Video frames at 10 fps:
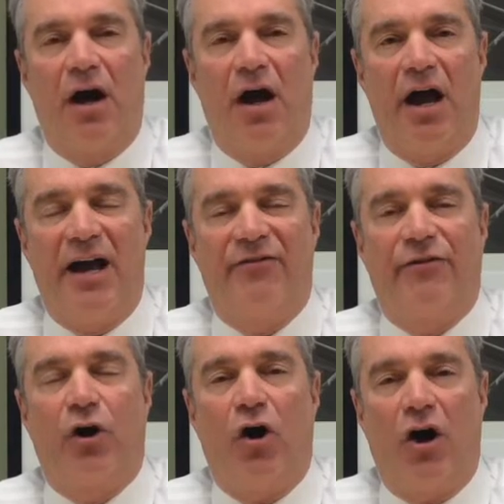have
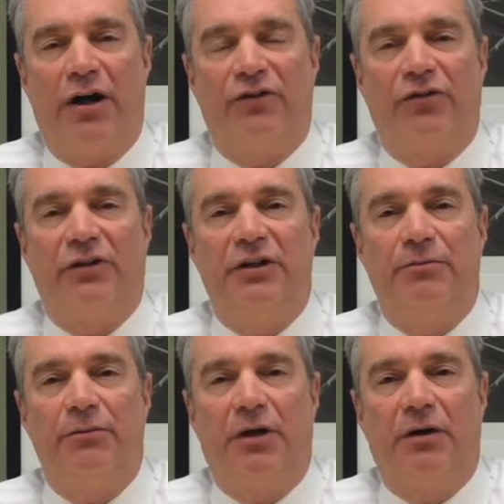
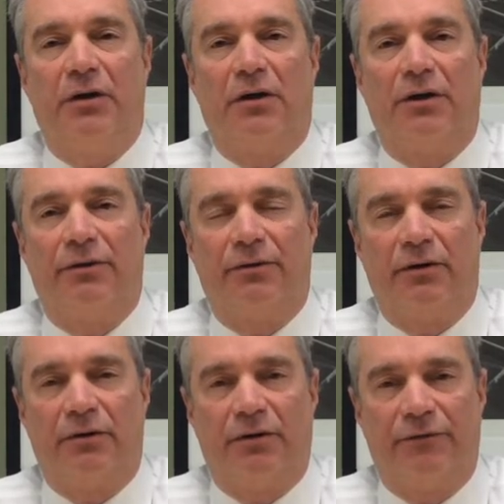causally
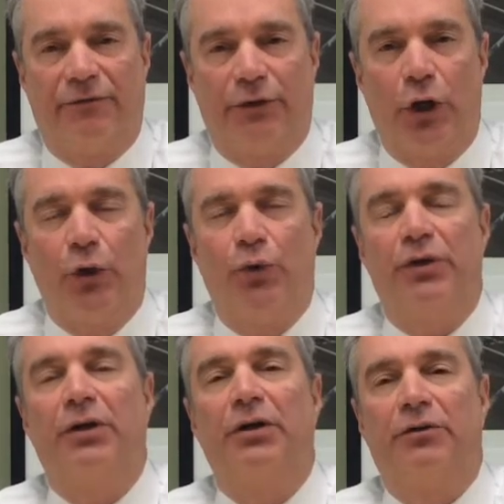flowed
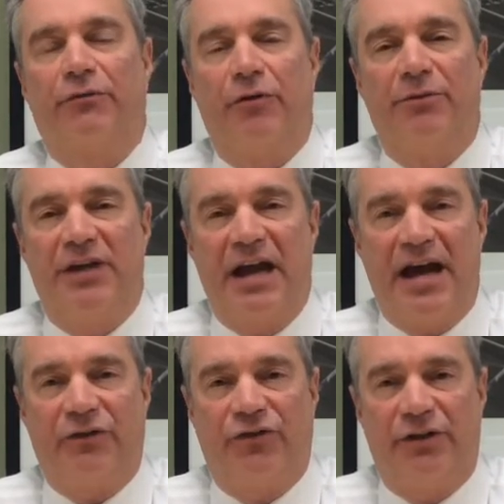from the
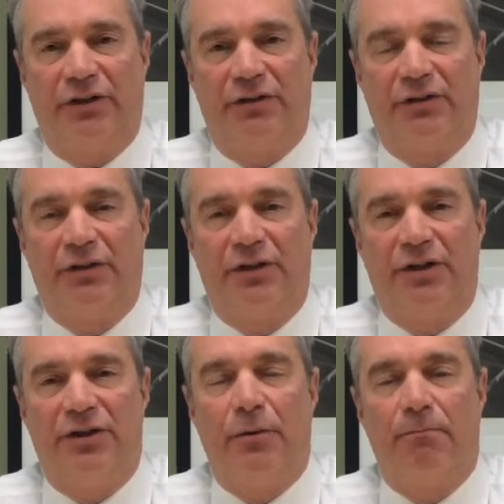accident.
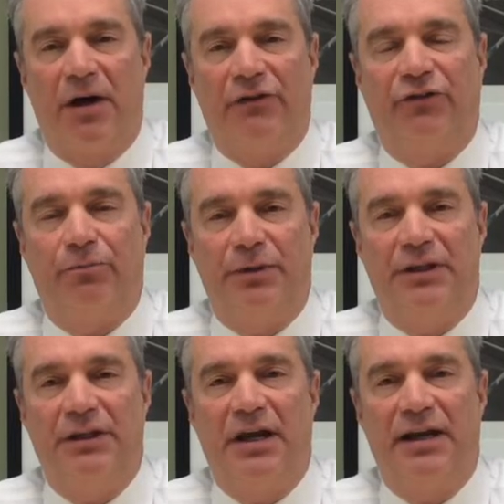There must
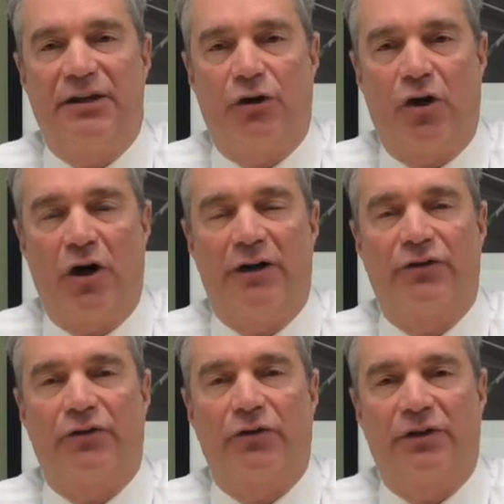be a
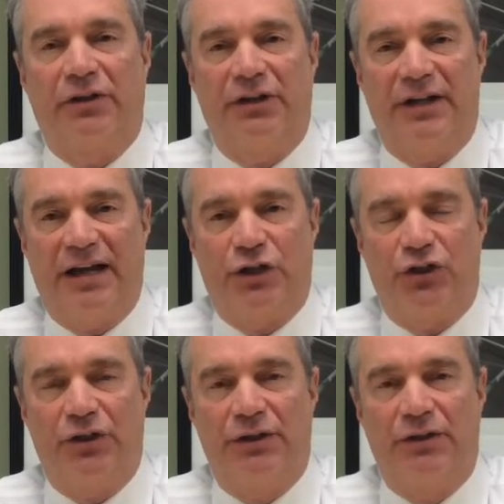causal
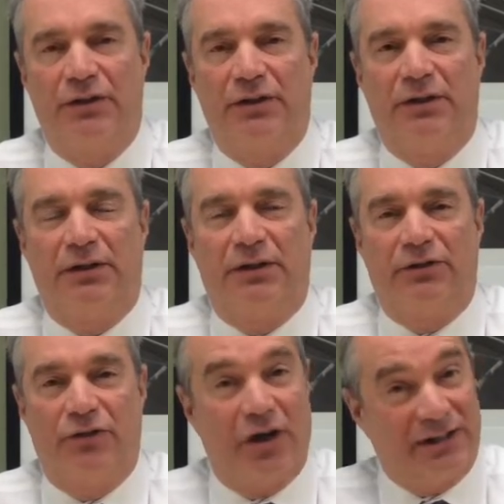connection.
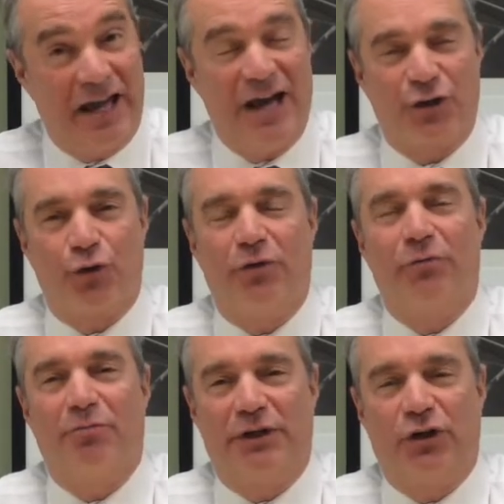Not casual,
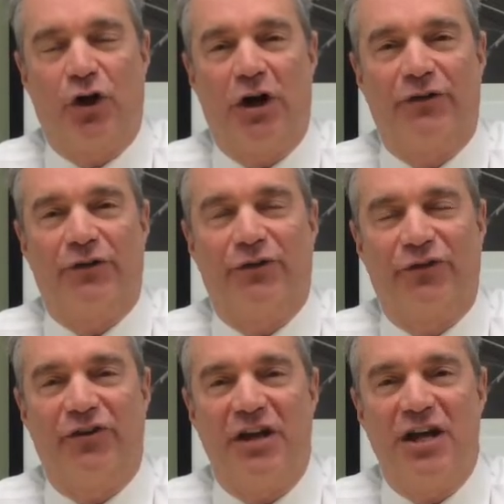but causal,
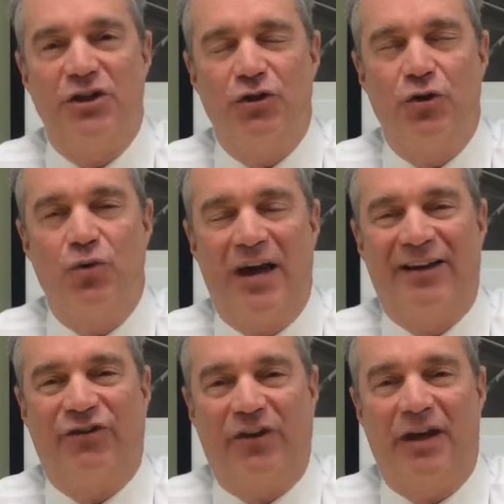
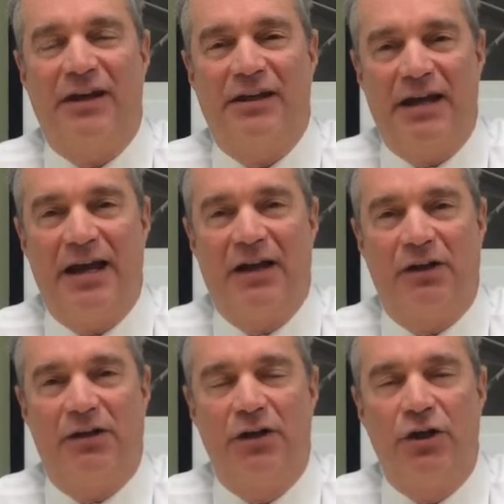C-A-U-S-A-L.
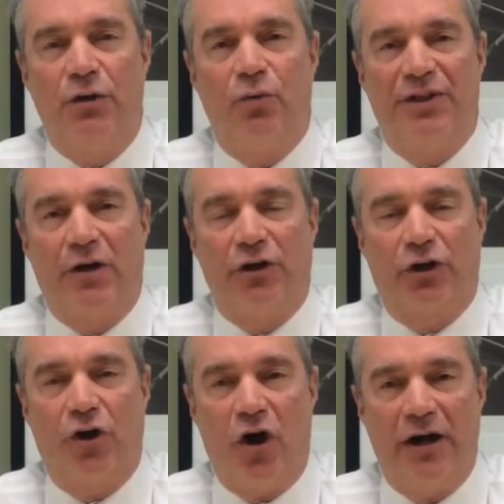Without a
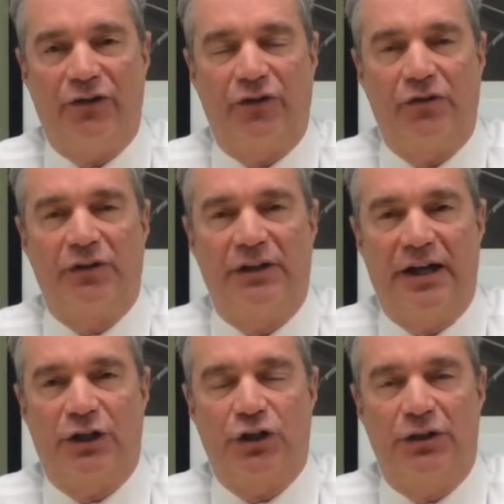causal
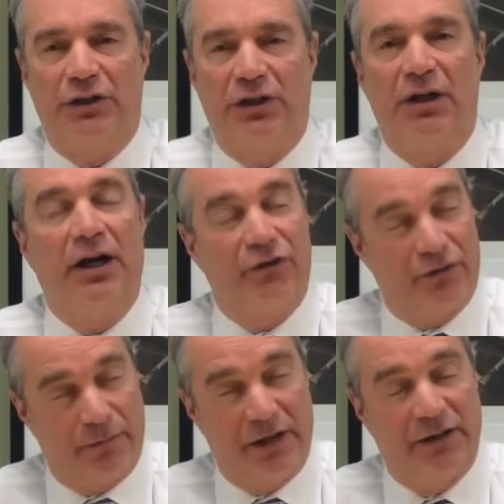connection, as you
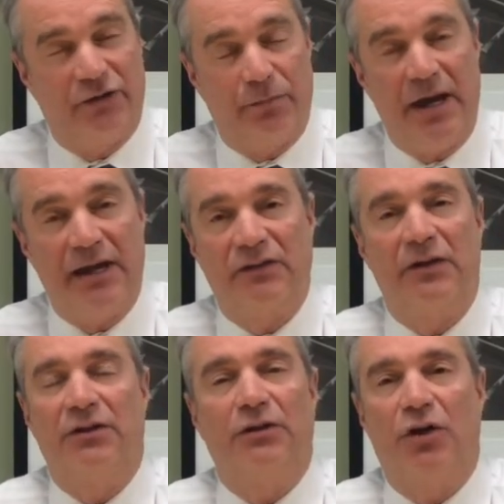might expect,
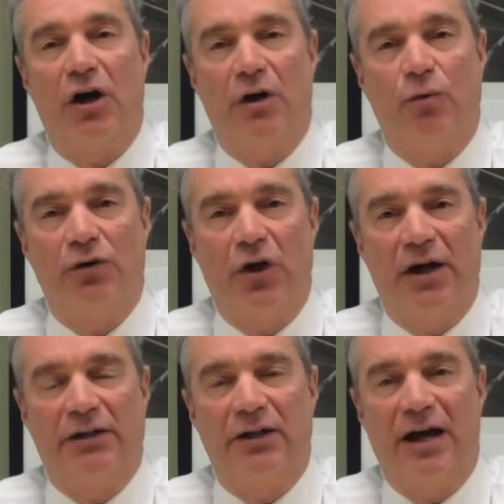the law will
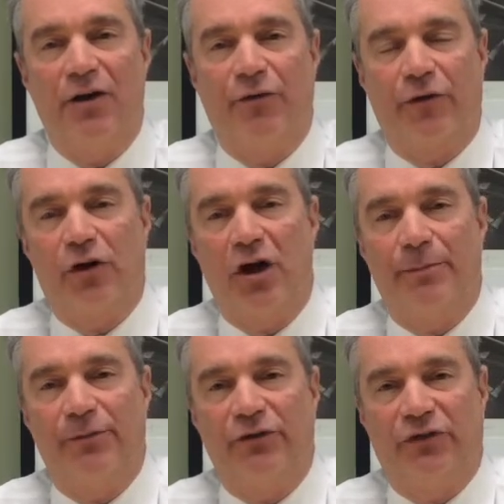not allow for
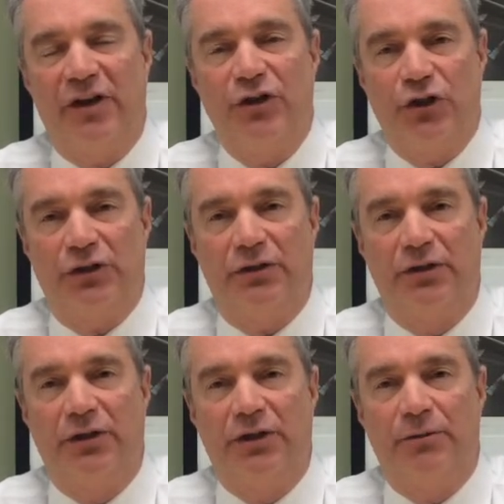compensation
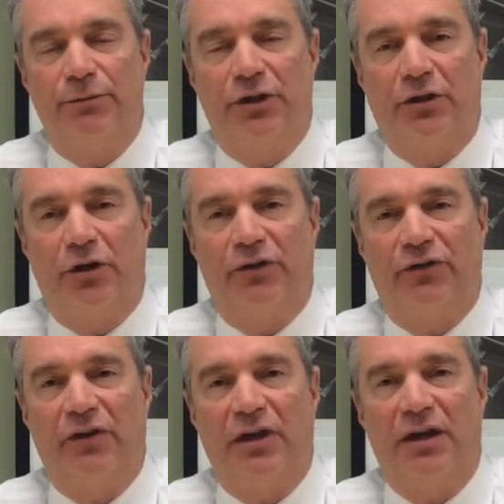
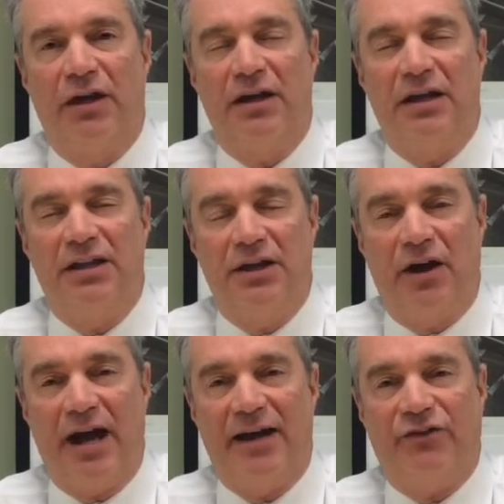because there
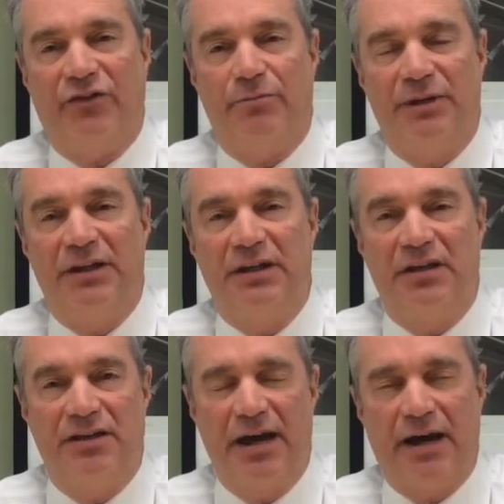has to be
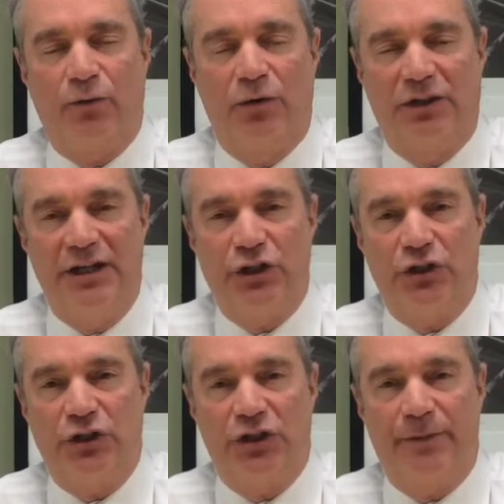that
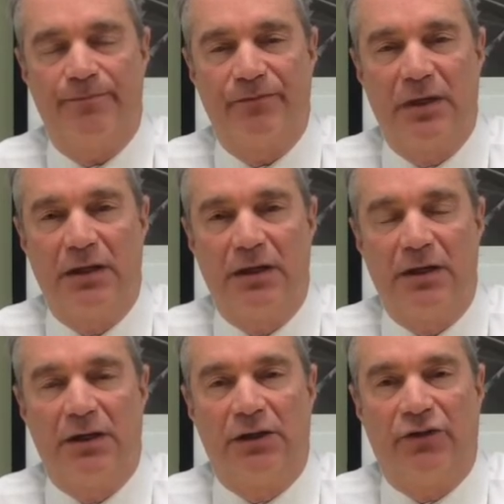relationship.
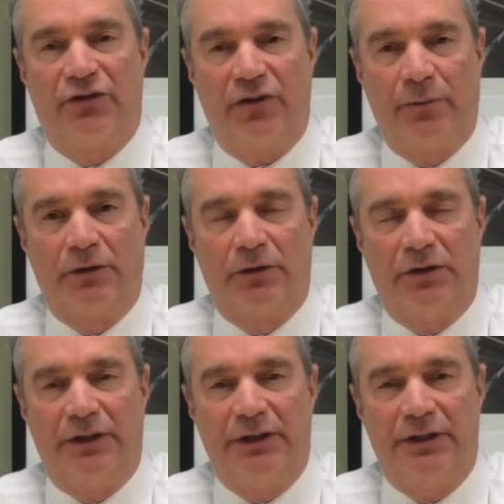
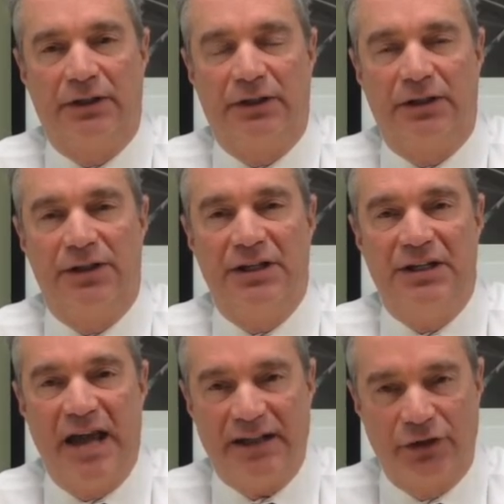Similarly, the
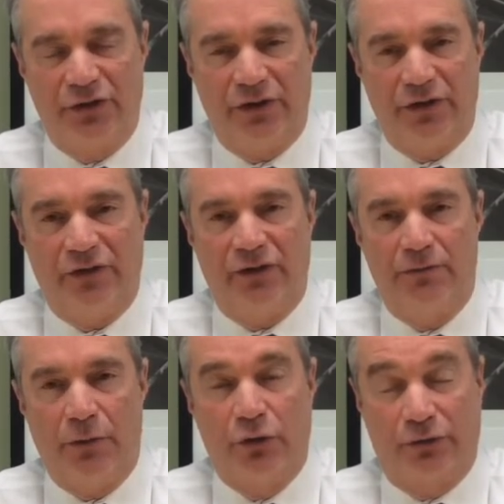negligence
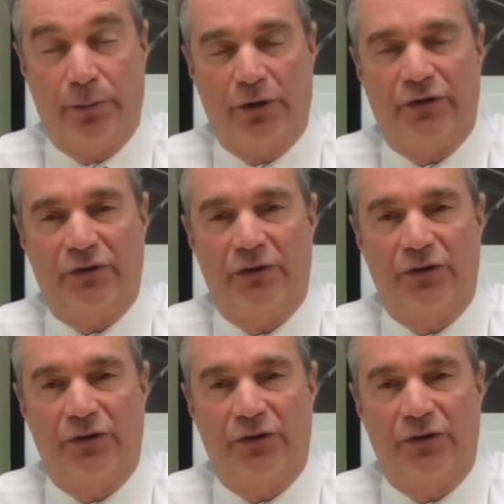in most personal